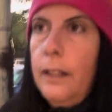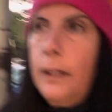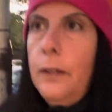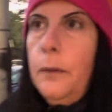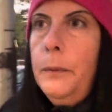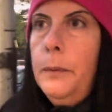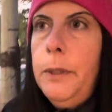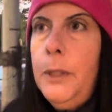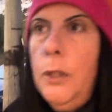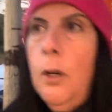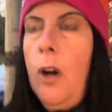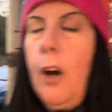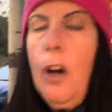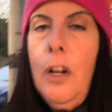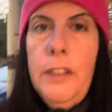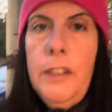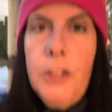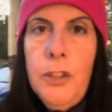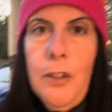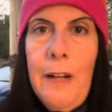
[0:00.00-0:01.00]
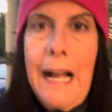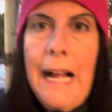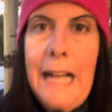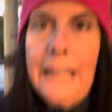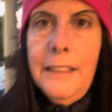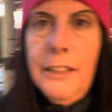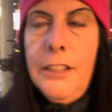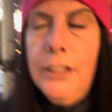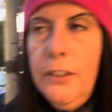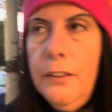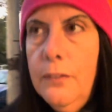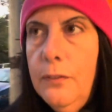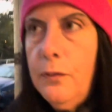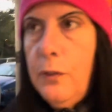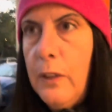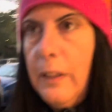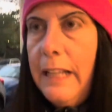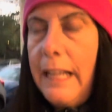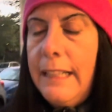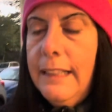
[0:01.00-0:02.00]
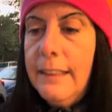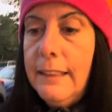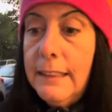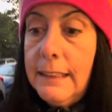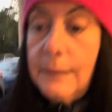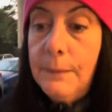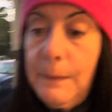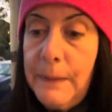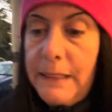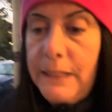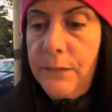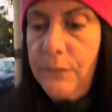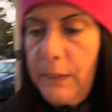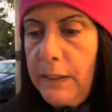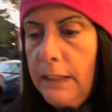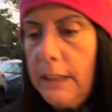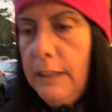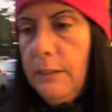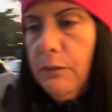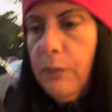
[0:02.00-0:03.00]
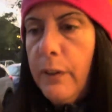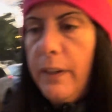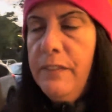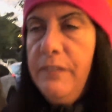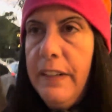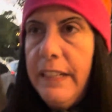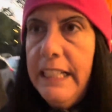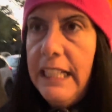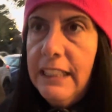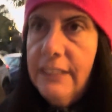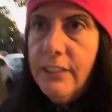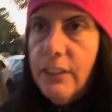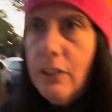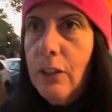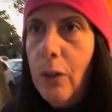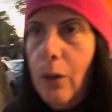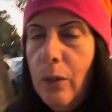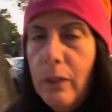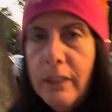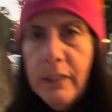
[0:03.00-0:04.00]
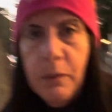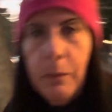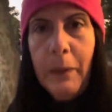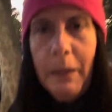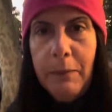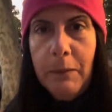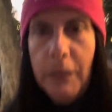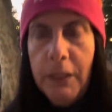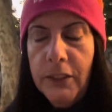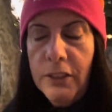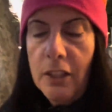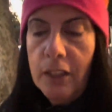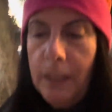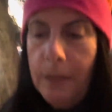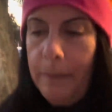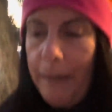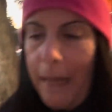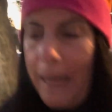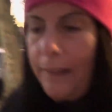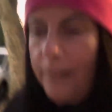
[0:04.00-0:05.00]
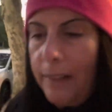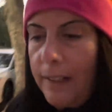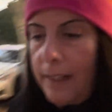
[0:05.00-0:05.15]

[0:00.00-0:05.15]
when you're on track specifically for a financial goal is what I'm going to talk about,